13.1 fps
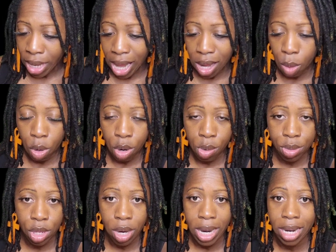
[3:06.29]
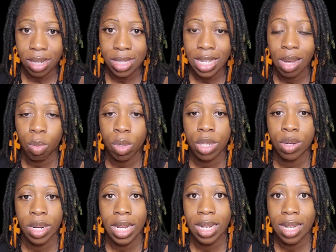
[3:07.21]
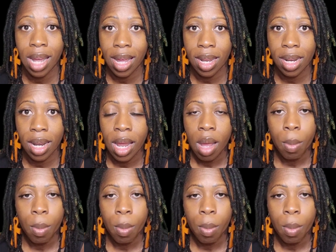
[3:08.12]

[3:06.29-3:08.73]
I can work with their hair type. What do you need done?